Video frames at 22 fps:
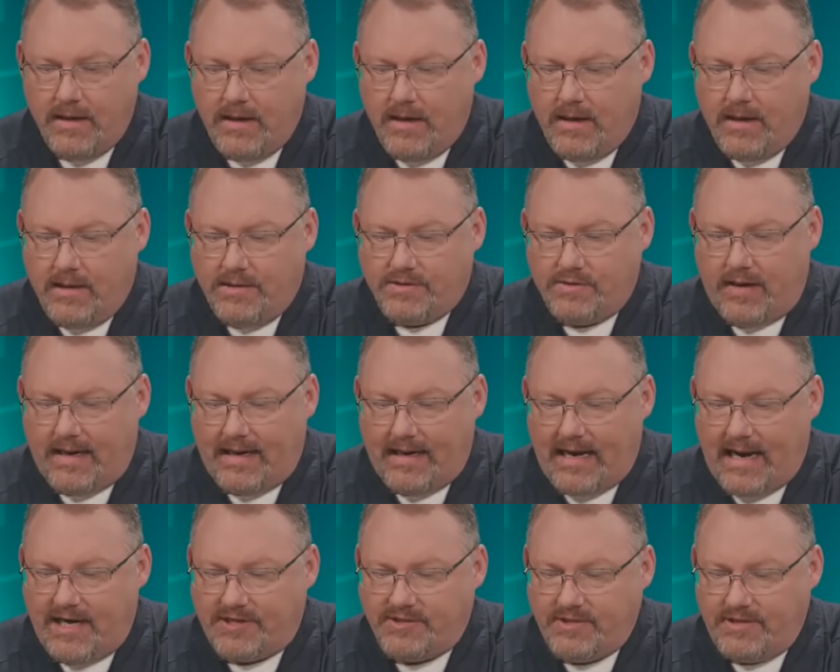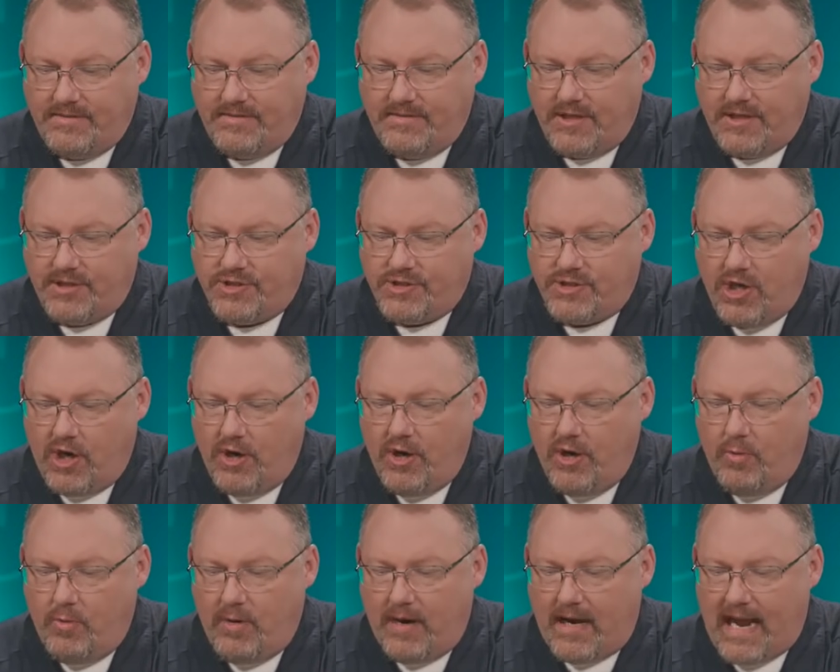so I can actually show
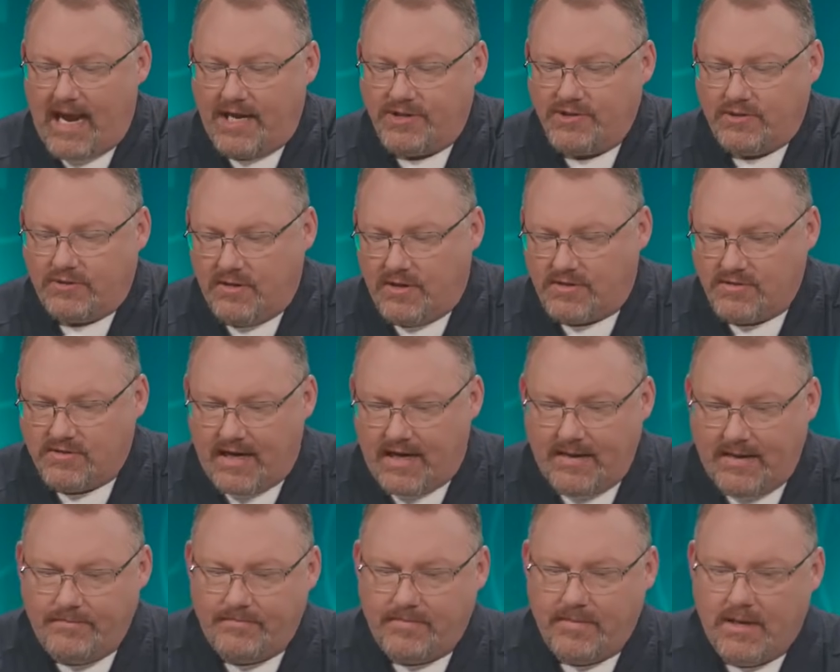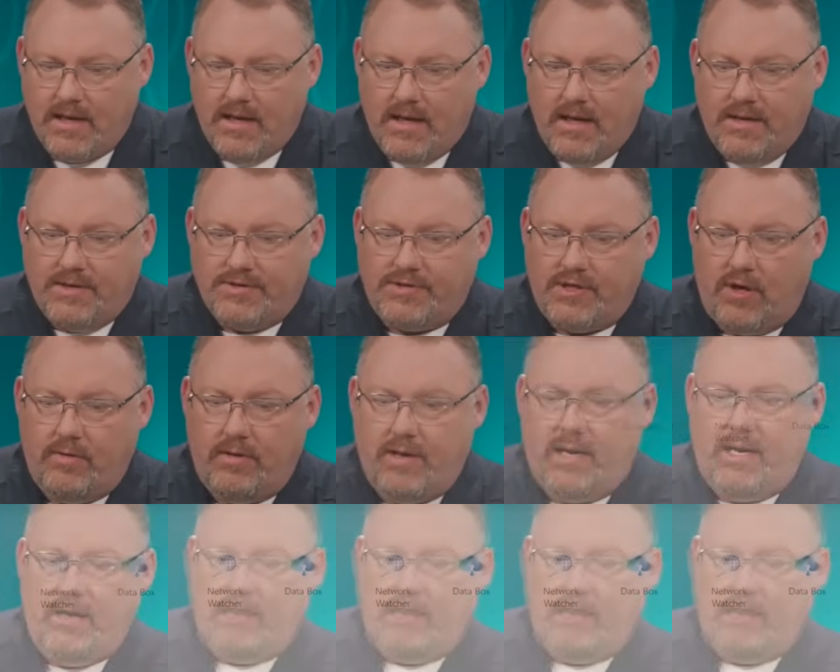you what Azure looks like. So here